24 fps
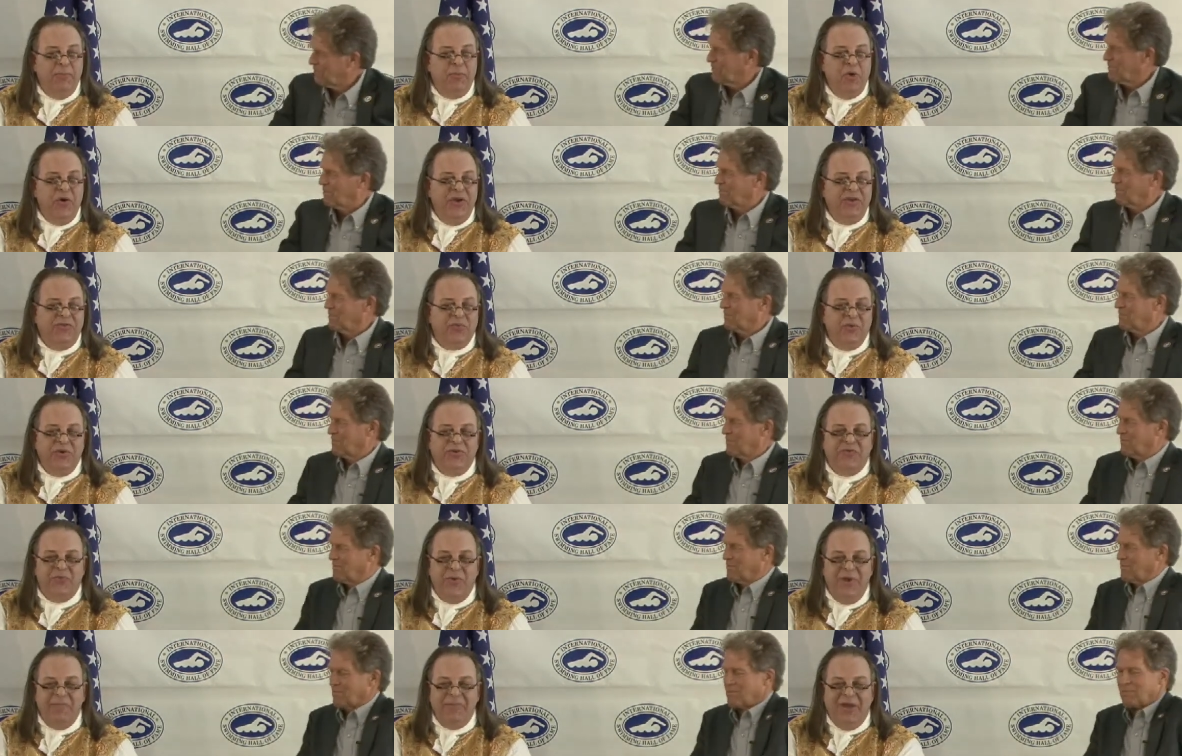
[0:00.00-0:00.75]
Speaker 1: boys
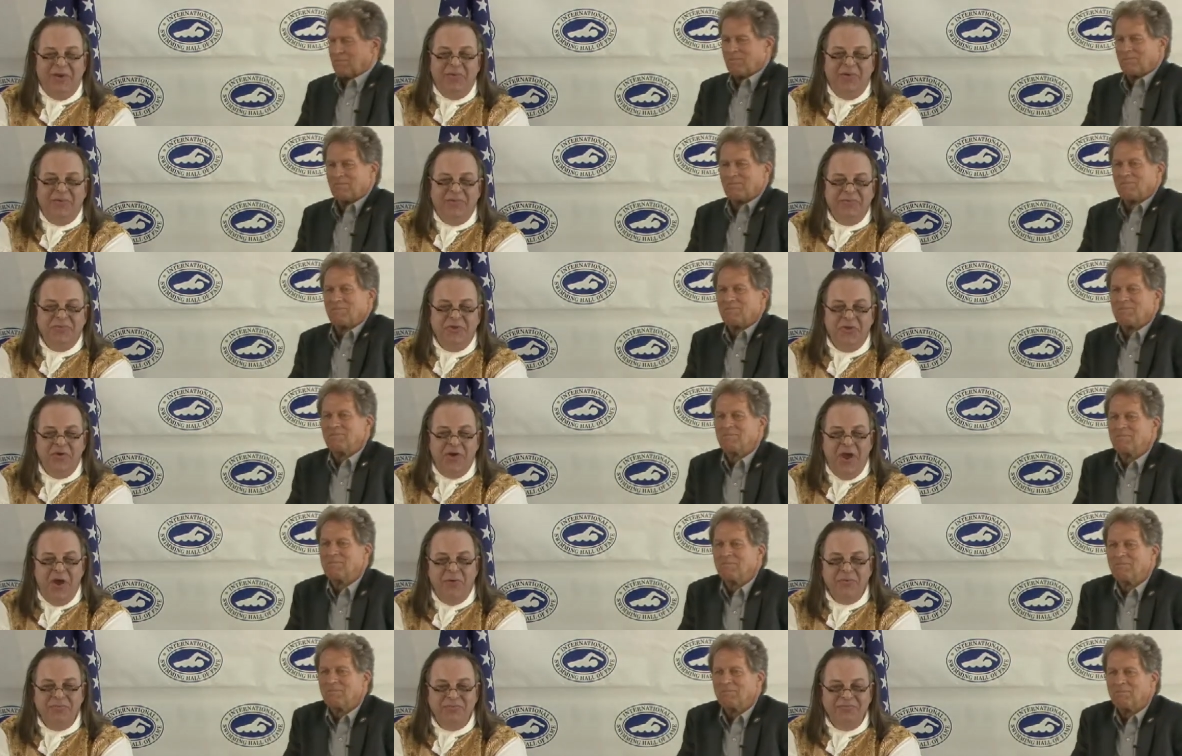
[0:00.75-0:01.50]
were swimming, you
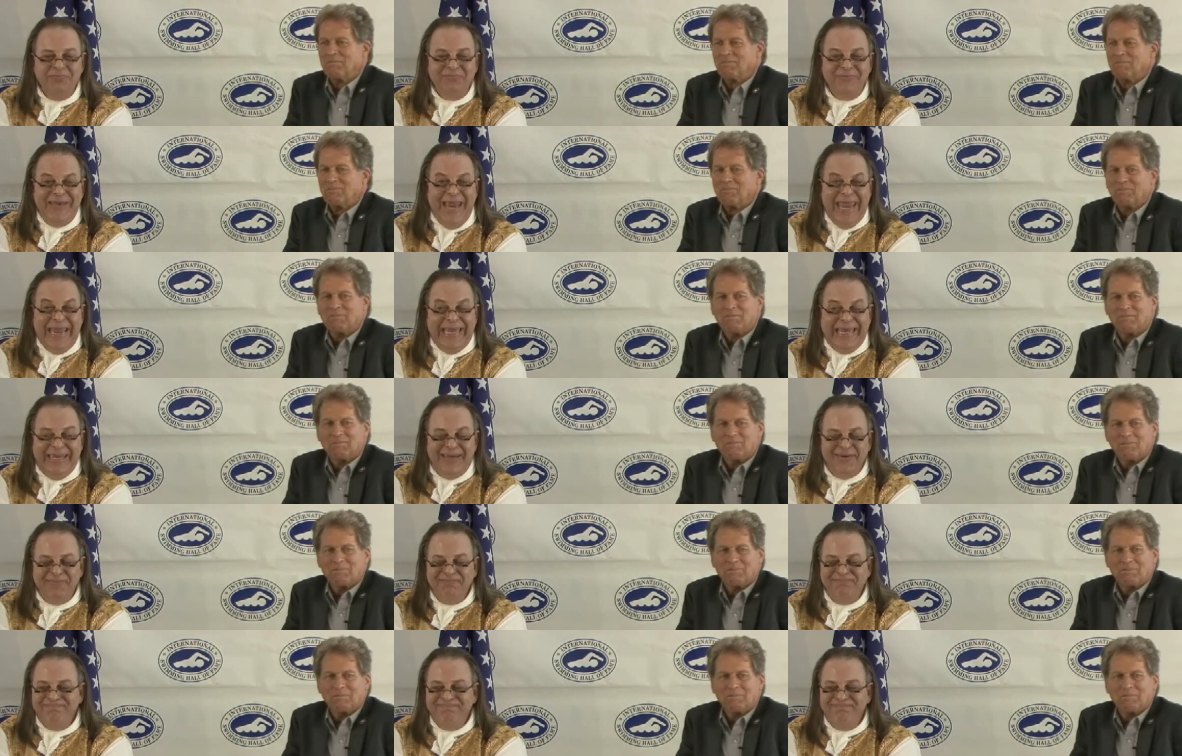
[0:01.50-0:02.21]
know, naked.